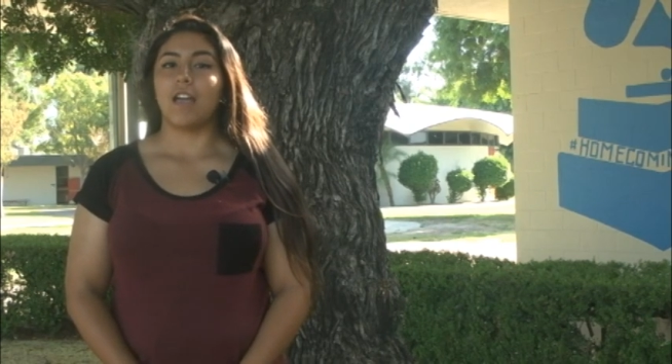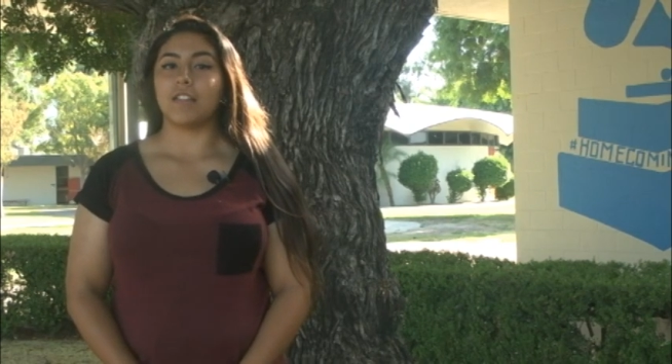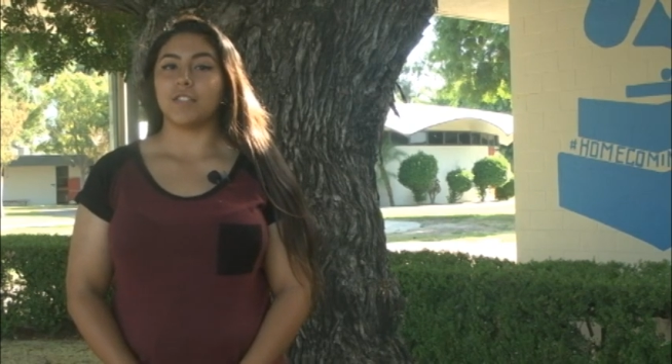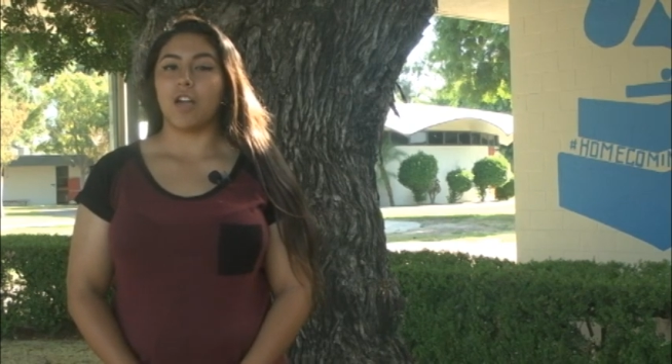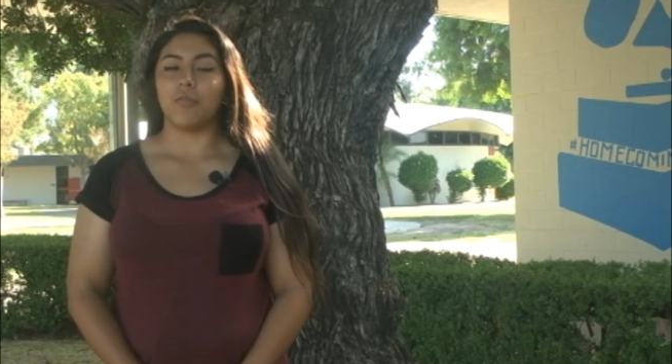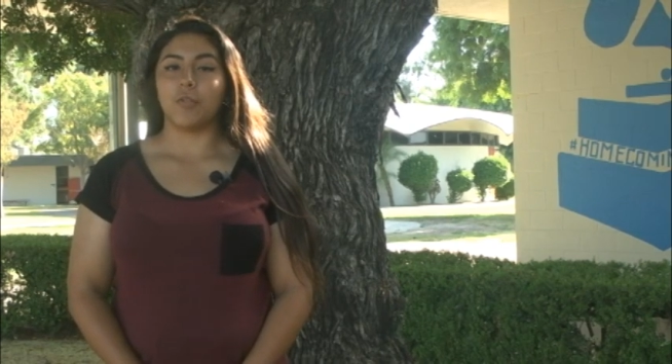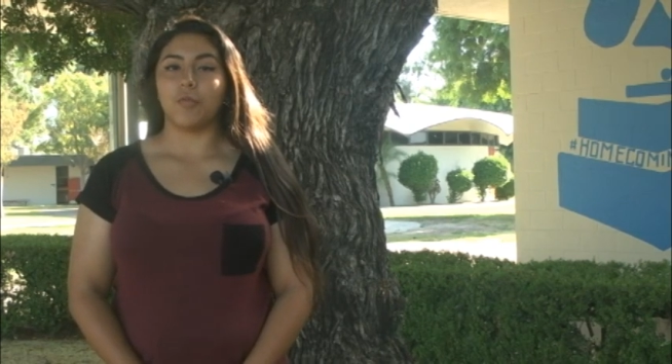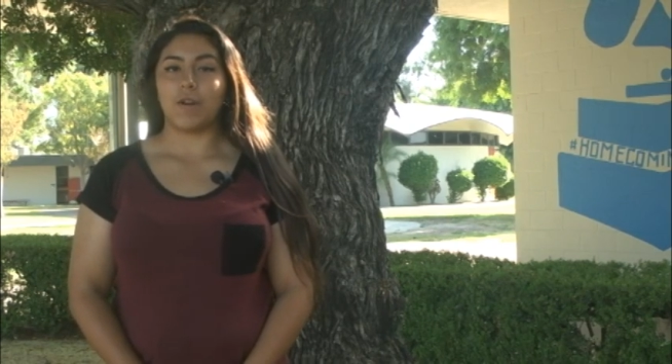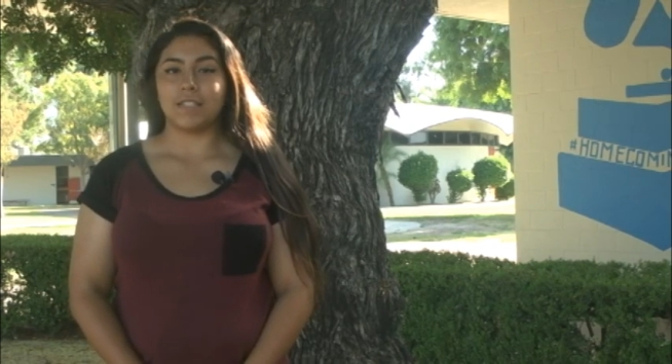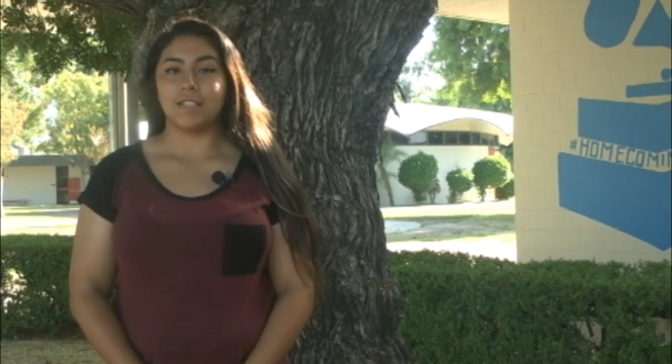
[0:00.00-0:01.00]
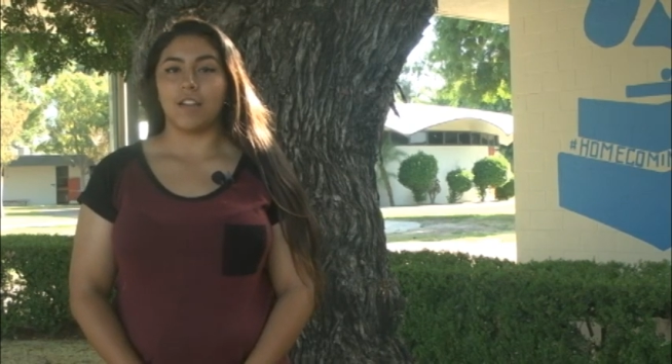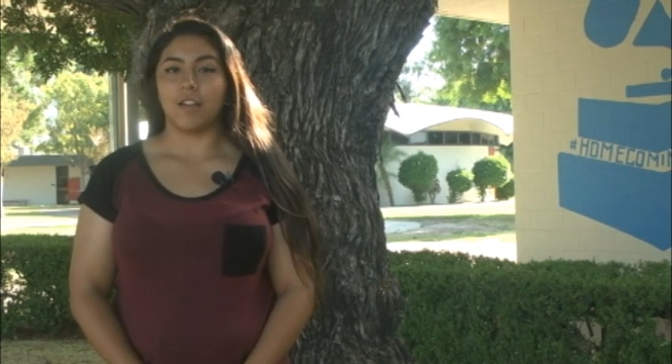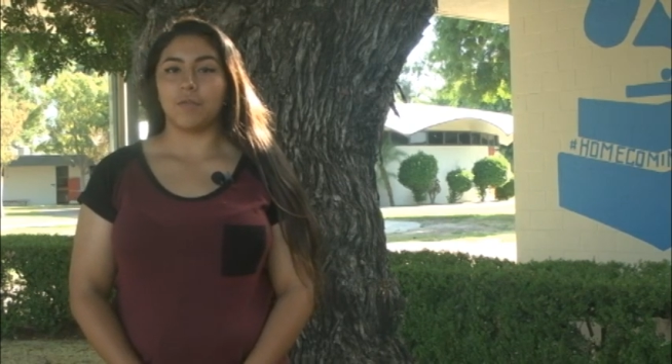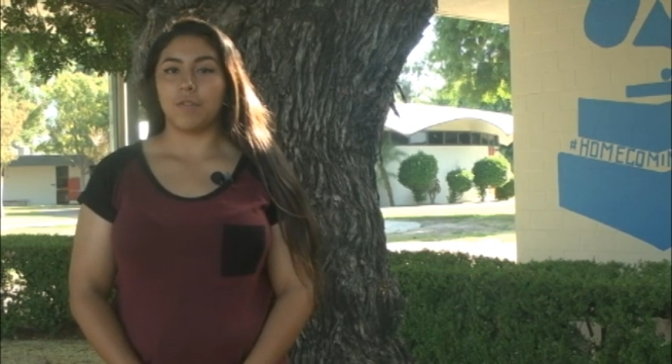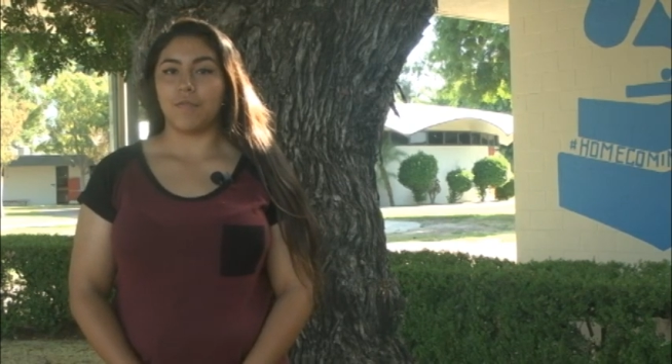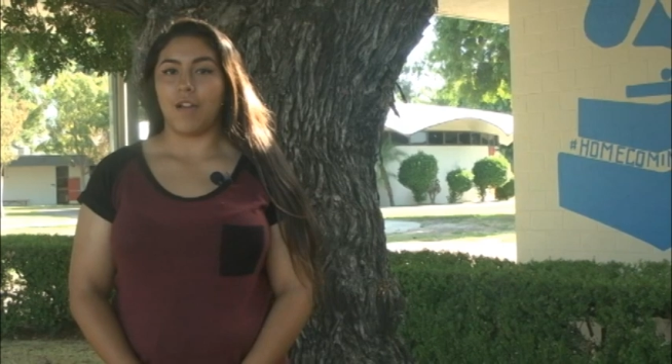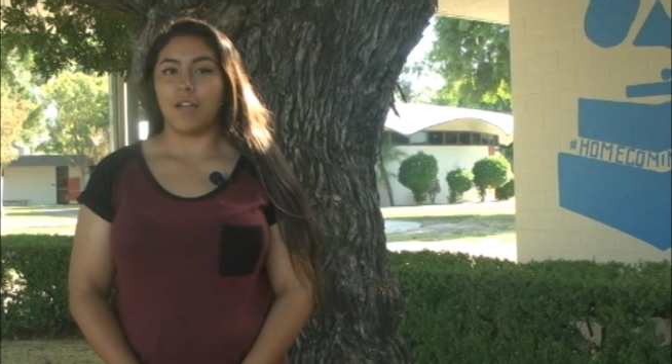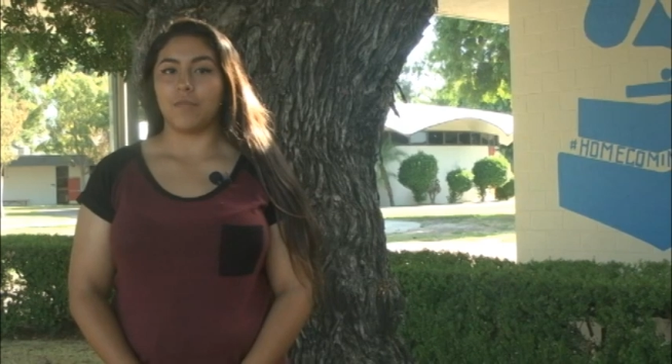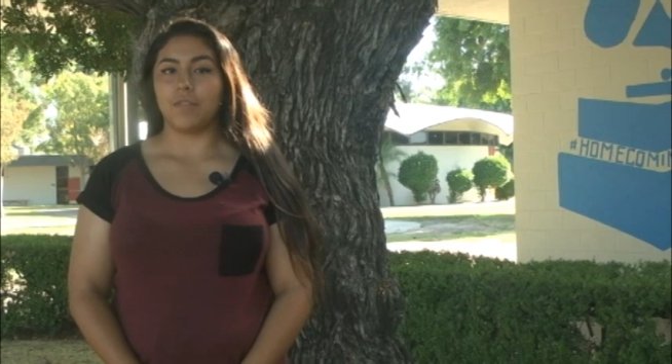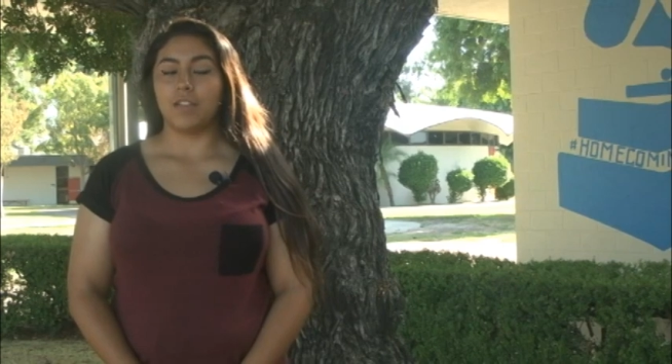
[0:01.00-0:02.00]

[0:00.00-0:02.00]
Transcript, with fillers: and sophomore Wesley Hunt with 5.